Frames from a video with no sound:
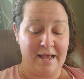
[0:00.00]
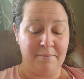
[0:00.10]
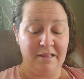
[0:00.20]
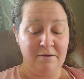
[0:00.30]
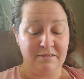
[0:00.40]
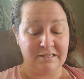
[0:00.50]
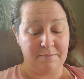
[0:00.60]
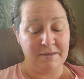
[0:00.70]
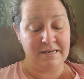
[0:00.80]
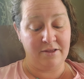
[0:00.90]
Emily was
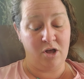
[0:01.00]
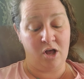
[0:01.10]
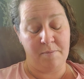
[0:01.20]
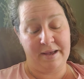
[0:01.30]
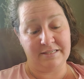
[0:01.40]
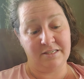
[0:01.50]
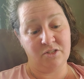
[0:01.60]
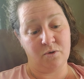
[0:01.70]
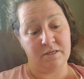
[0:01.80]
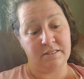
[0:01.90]
skipping down the hall past his
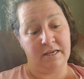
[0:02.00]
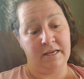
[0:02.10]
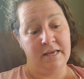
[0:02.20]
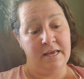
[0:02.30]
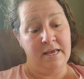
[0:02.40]
door singing,